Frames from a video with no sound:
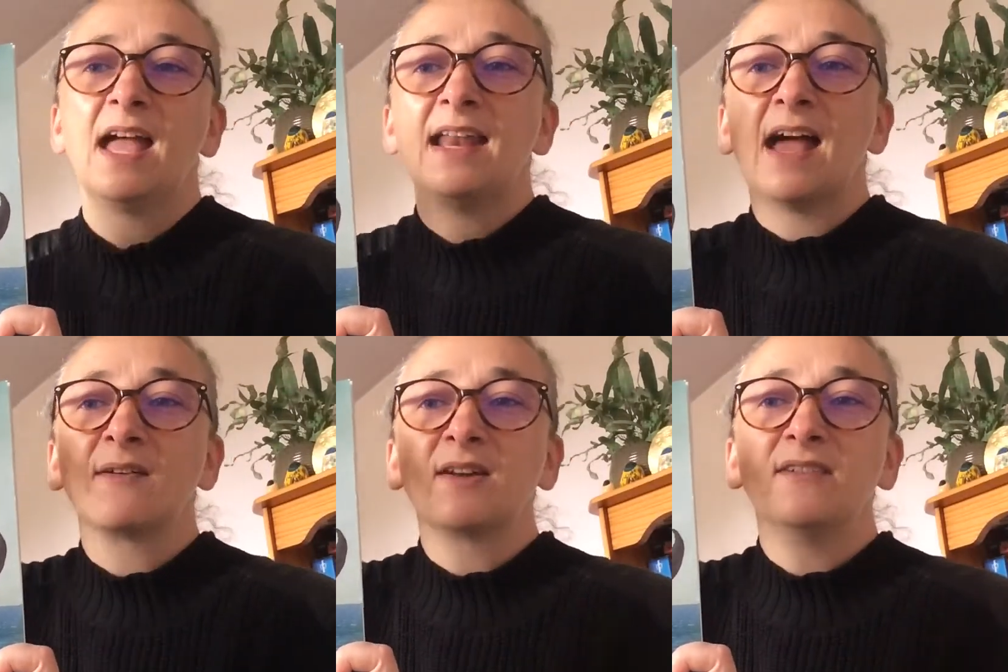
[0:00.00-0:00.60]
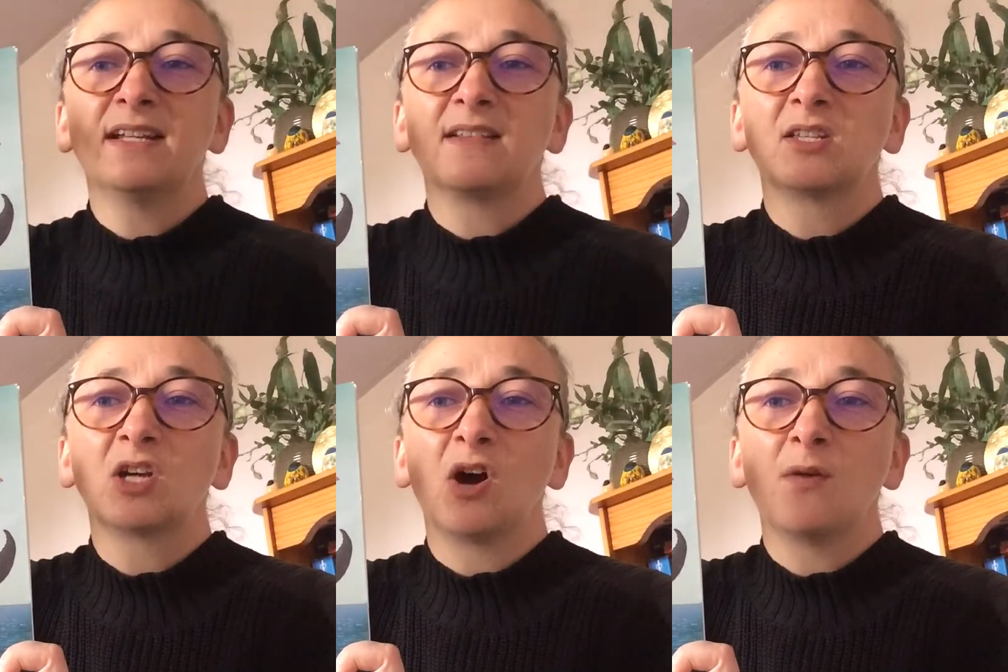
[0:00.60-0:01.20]
Now, I'm going to read at the
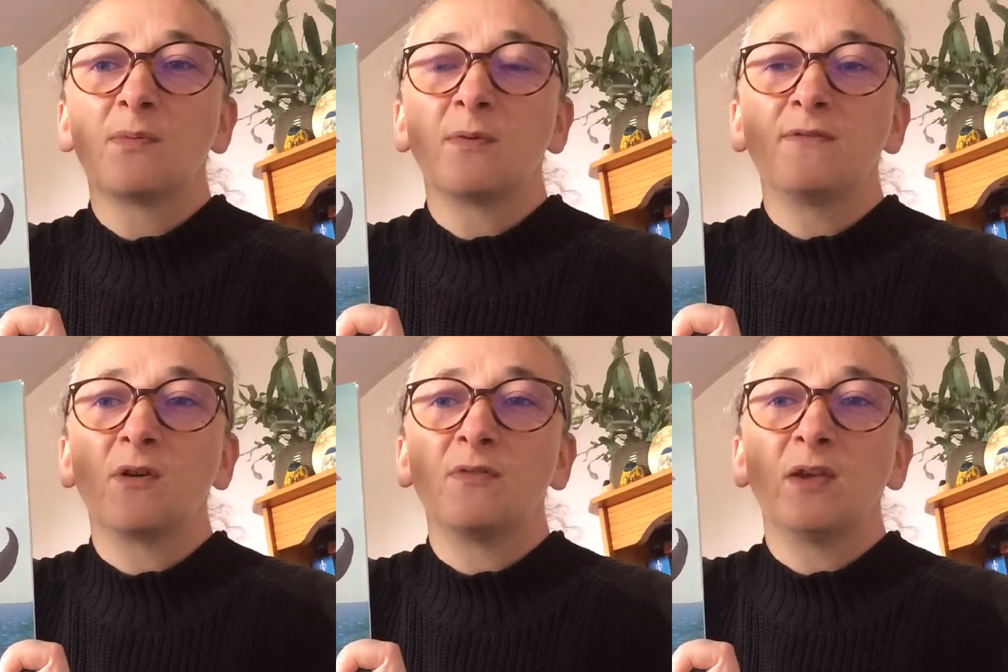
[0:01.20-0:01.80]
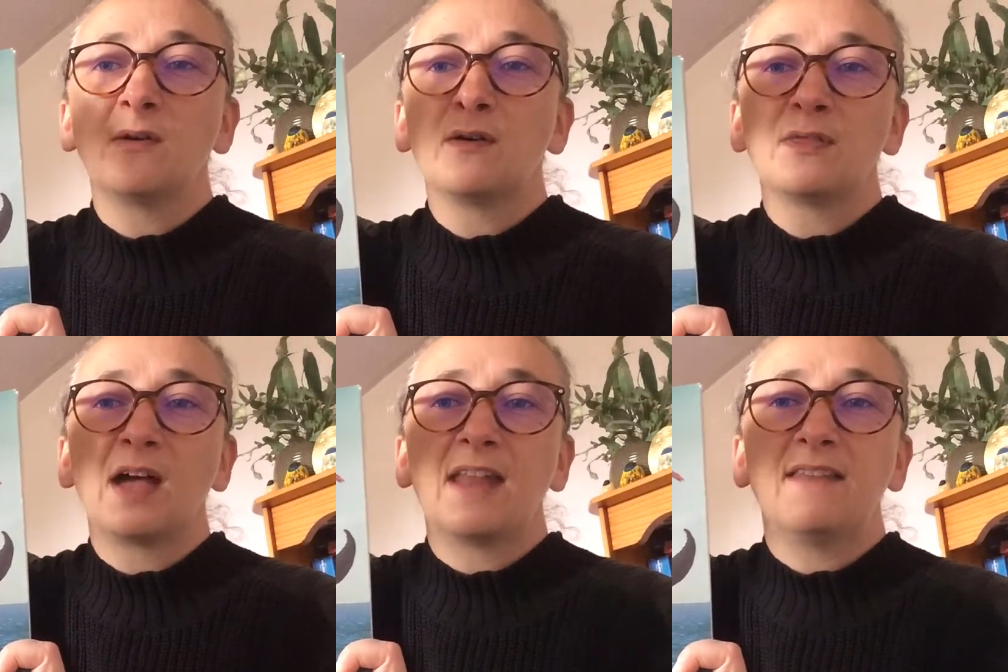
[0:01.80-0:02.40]
top. We've got the
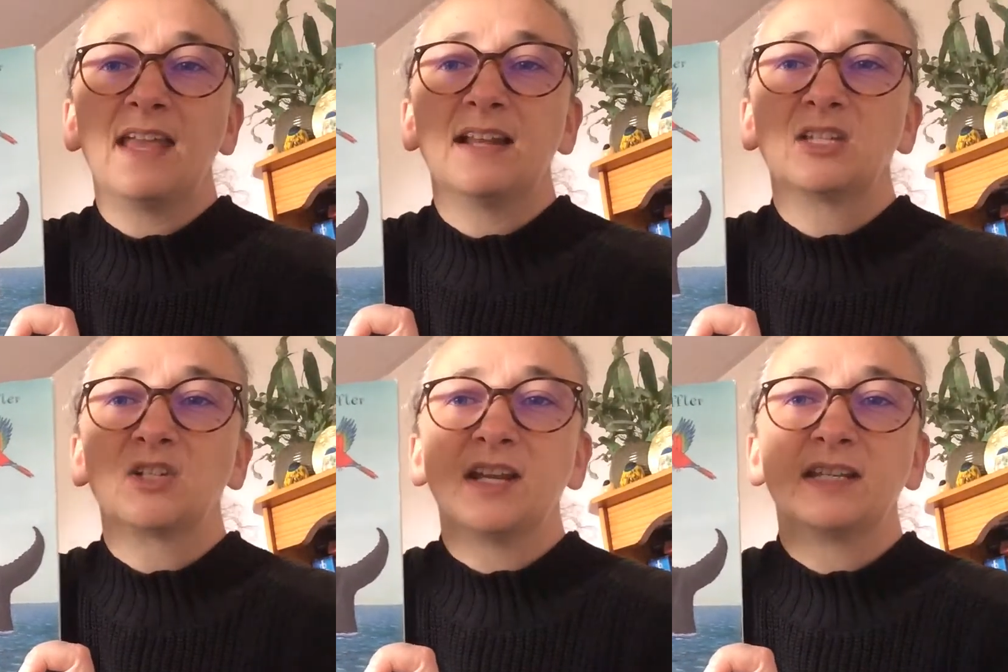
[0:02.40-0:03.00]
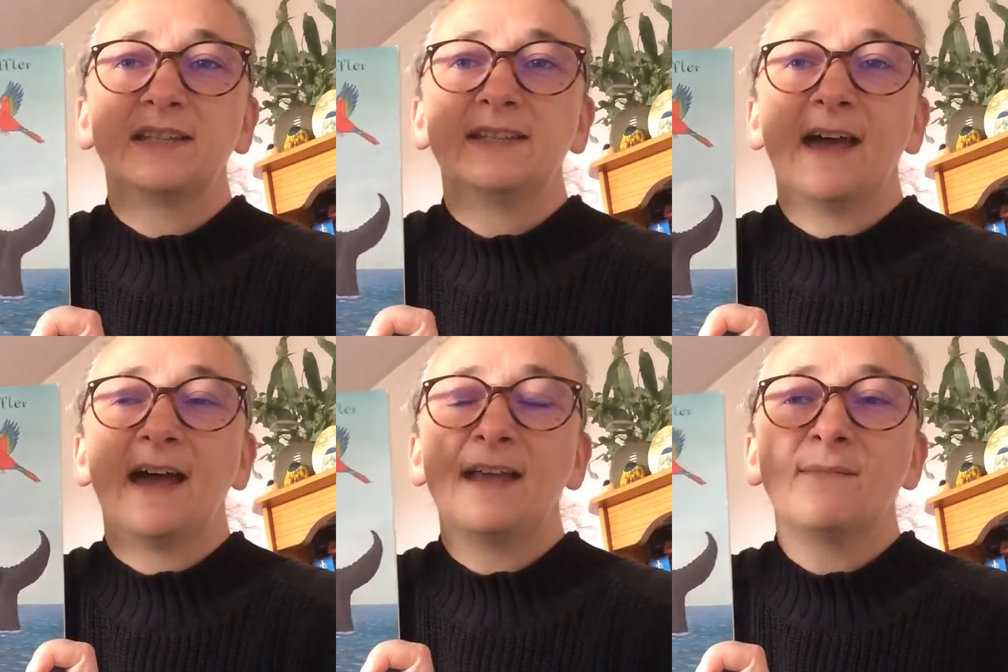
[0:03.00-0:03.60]
author and illustrator's
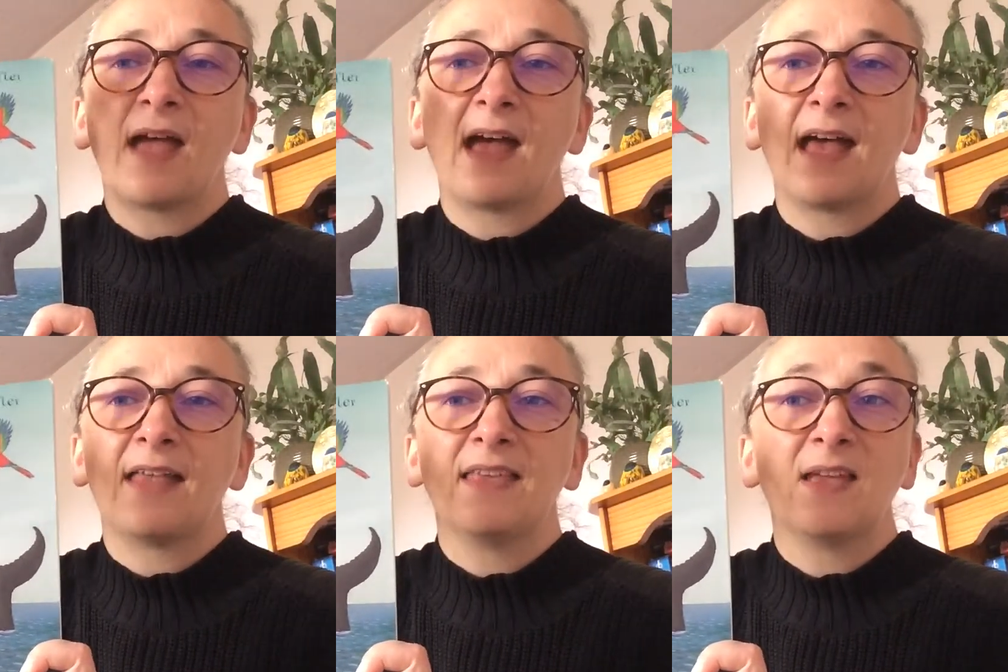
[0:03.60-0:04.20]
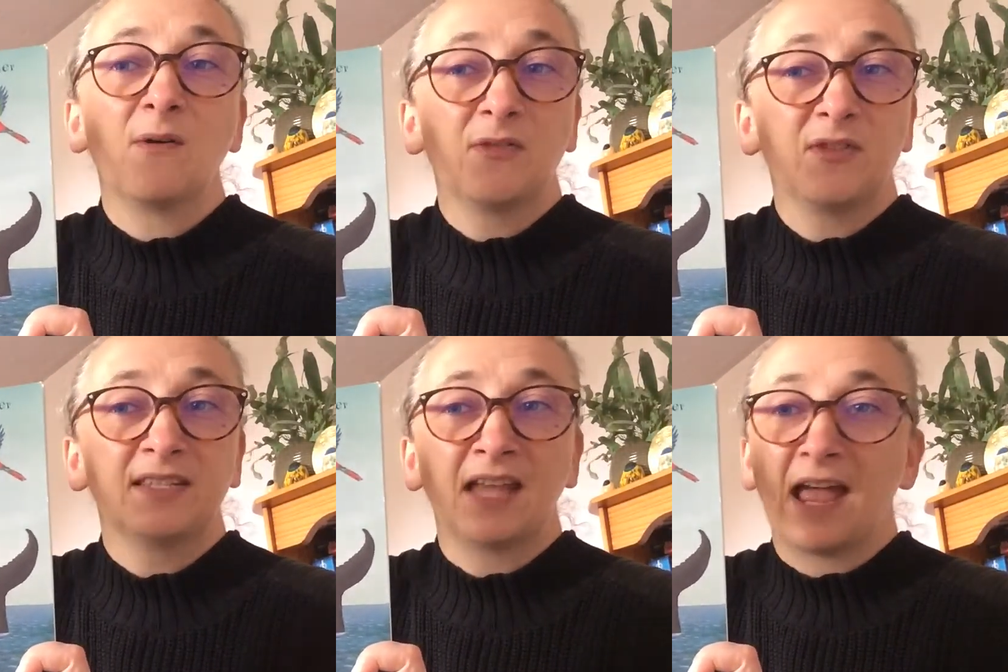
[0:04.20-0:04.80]
name, and the
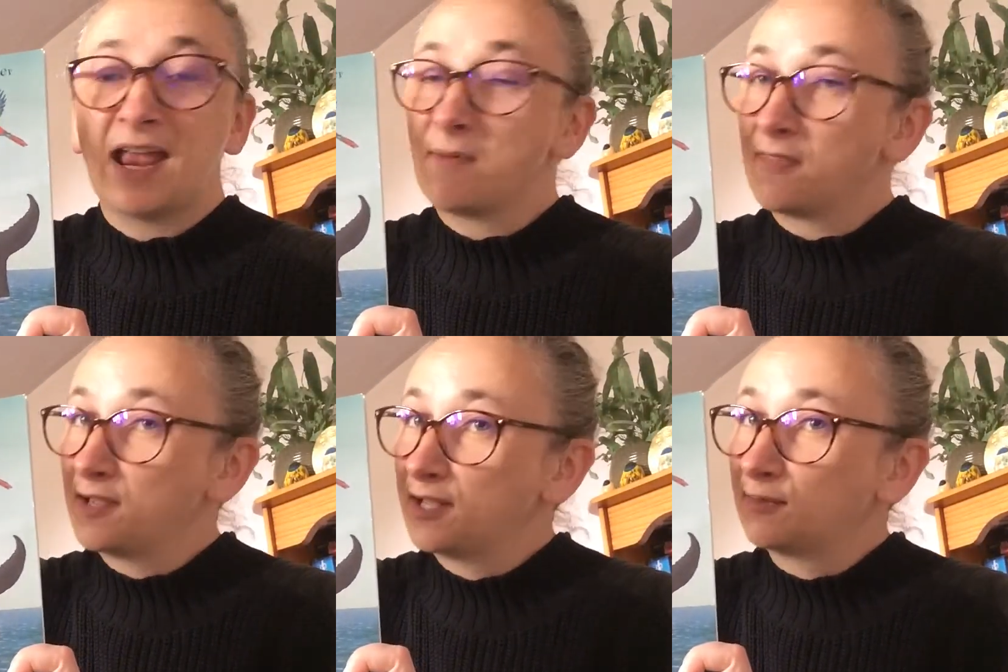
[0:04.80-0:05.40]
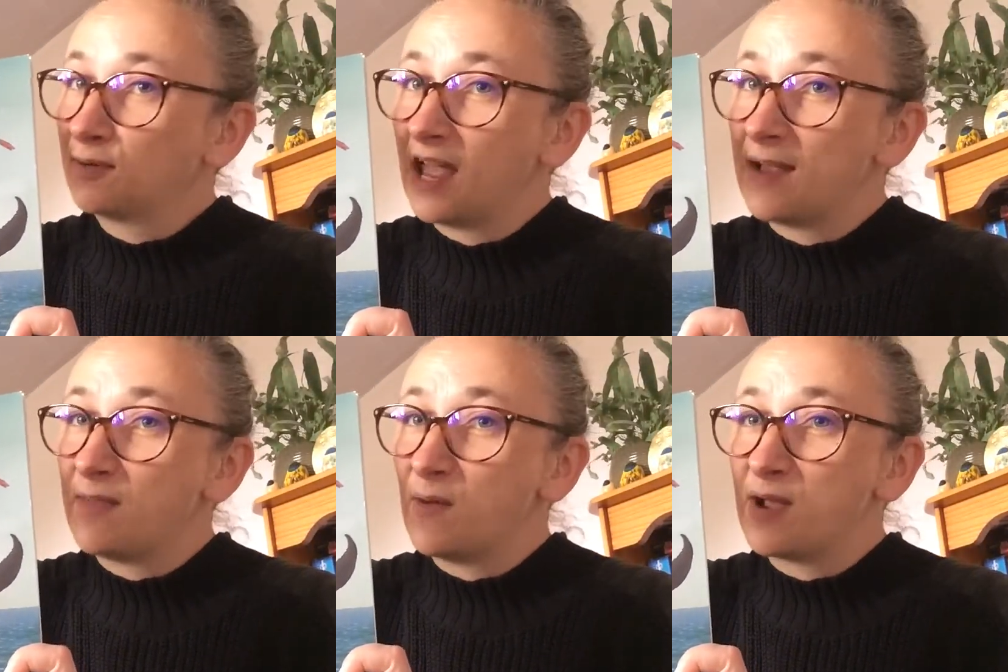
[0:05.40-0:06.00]
author's name, I think, is a
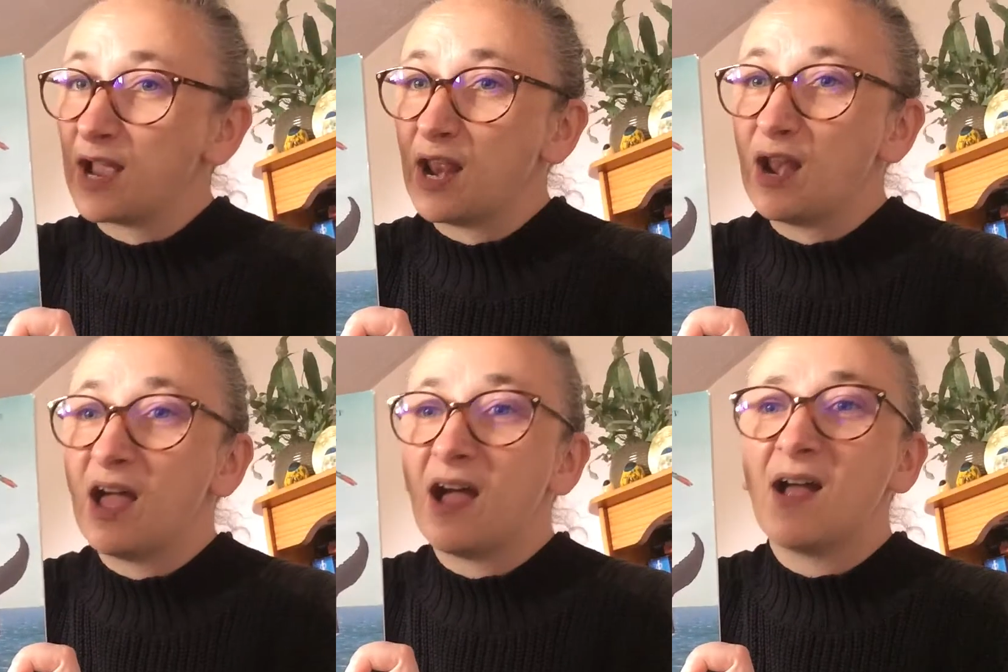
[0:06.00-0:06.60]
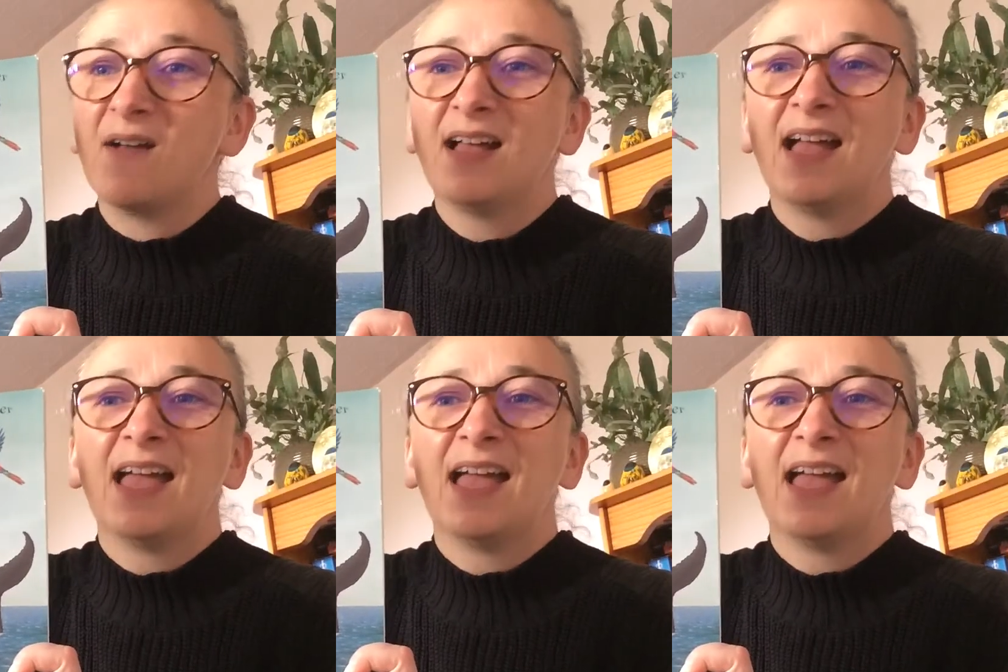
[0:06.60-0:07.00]
name that we're going to know.